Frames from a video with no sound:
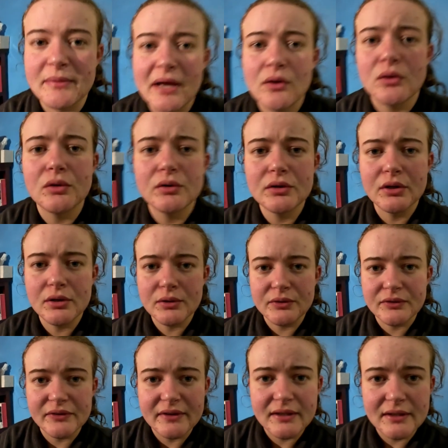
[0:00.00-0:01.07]
am now all
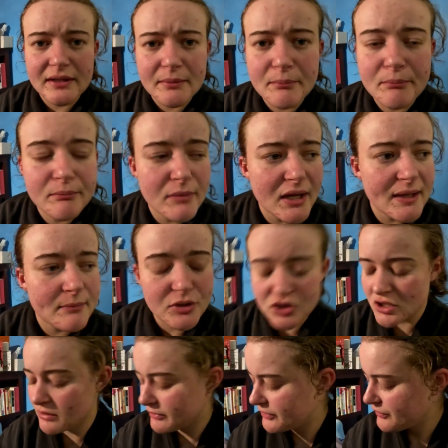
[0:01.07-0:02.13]
cozy in my
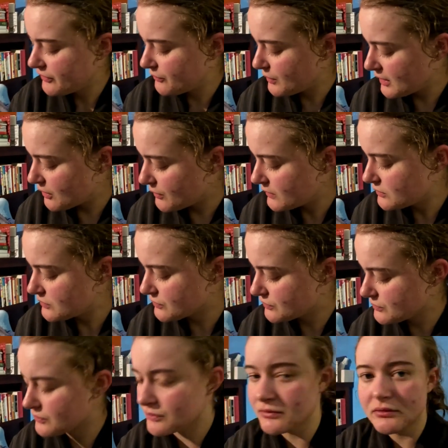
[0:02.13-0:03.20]
pajamas. We're going
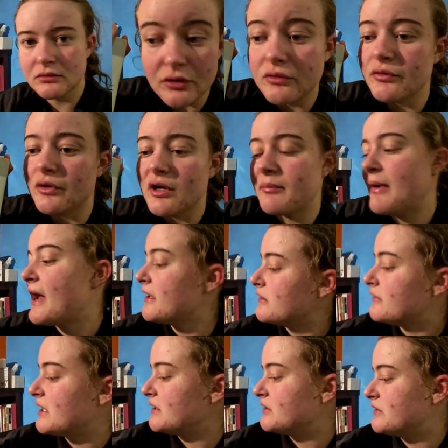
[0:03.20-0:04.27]
to go for A Pattern
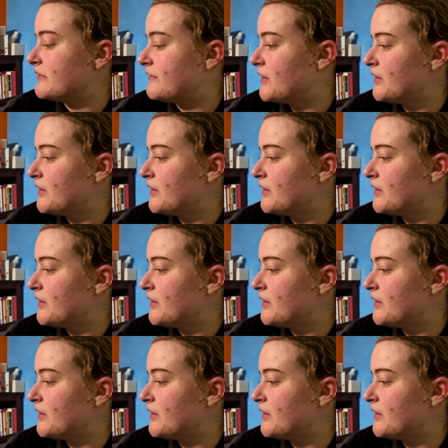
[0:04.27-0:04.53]
of Islands